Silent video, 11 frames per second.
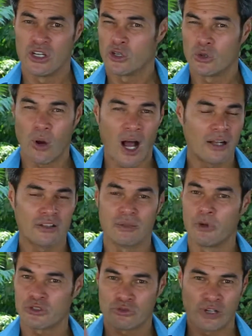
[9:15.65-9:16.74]
who aren't the
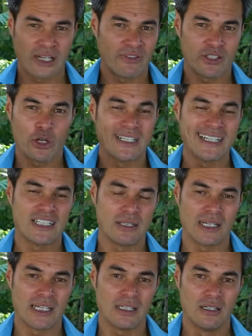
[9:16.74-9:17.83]
most creative and don't need to
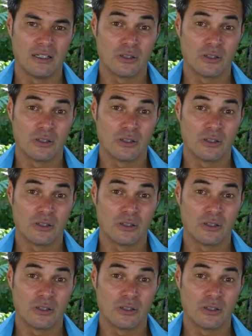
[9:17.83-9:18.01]
be,